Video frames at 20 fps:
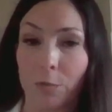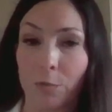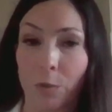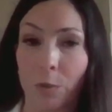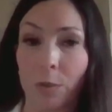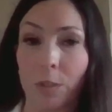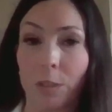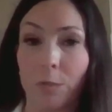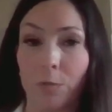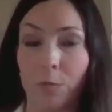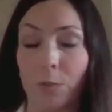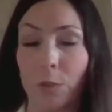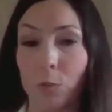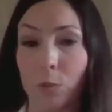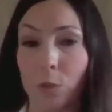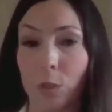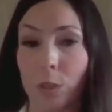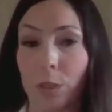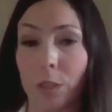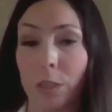for the
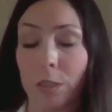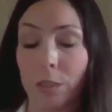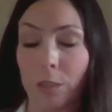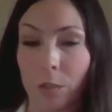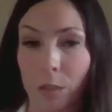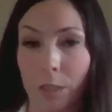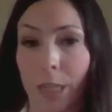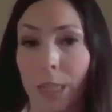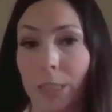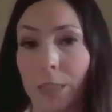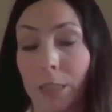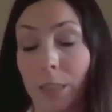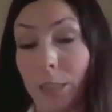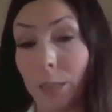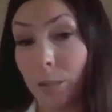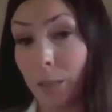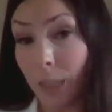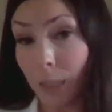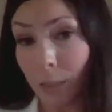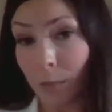future
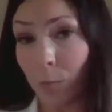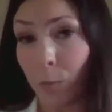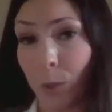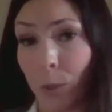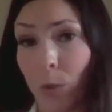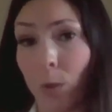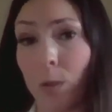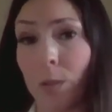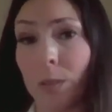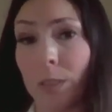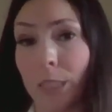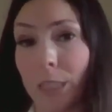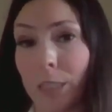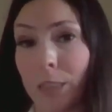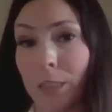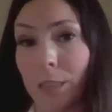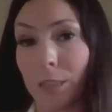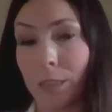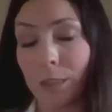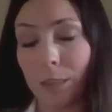society that we all need
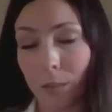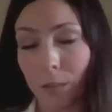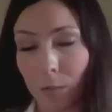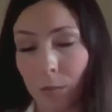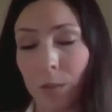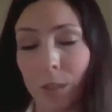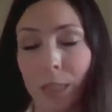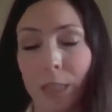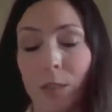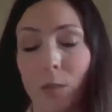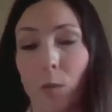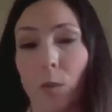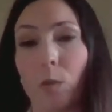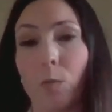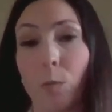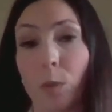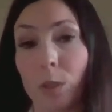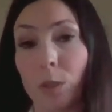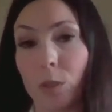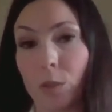and all
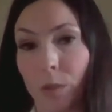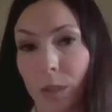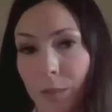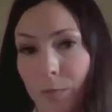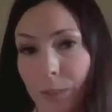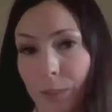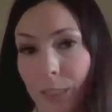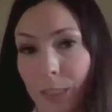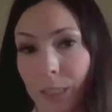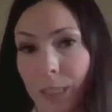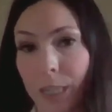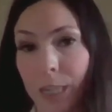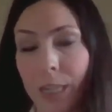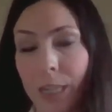want to live in.